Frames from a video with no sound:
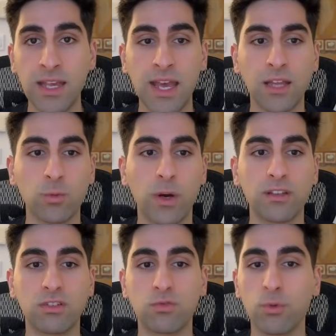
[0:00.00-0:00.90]
and
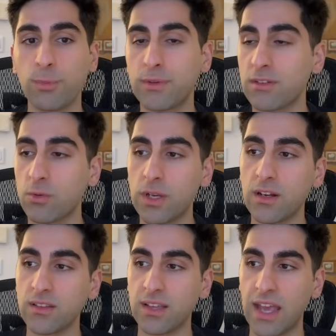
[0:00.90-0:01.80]
white swoops his queen
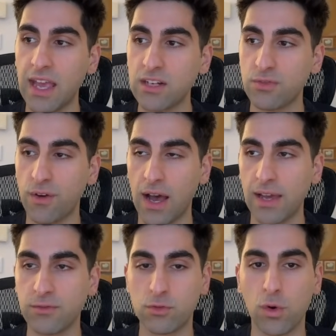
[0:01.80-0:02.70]
onto
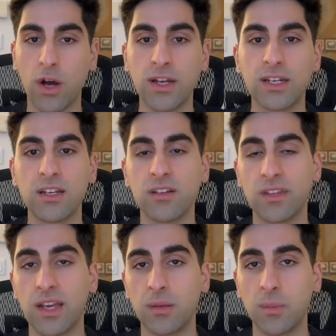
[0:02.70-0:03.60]
h5, drawing near
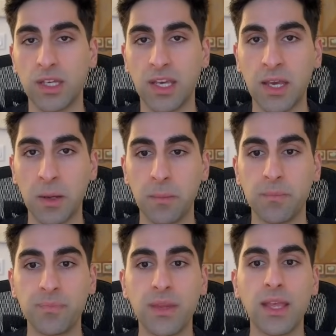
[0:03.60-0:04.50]
the enemy king.
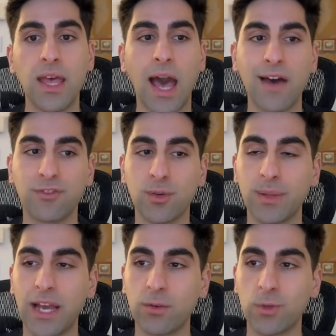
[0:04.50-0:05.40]
After
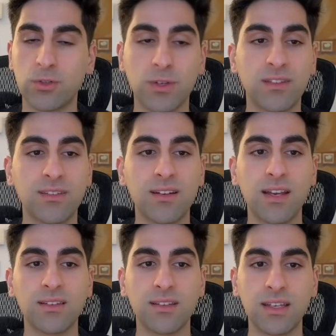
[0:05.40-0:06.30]
black retreats the
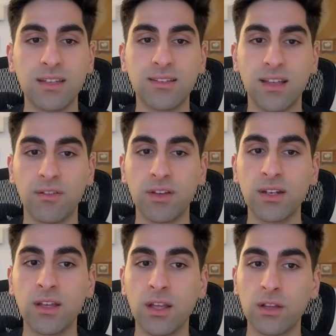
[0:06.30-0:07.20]
knight to
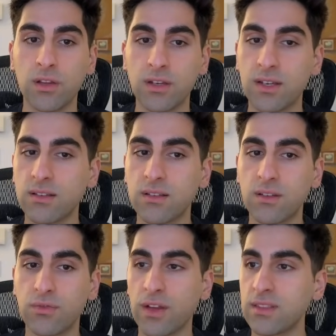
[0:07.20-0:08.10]
e7, looking to
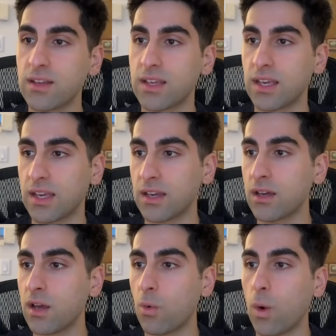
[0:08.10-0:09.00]
defend the king,
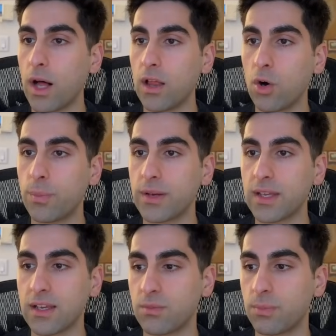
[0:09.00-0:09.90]
while
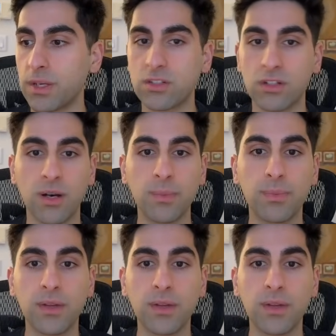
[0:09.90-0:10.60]
opening his bishop,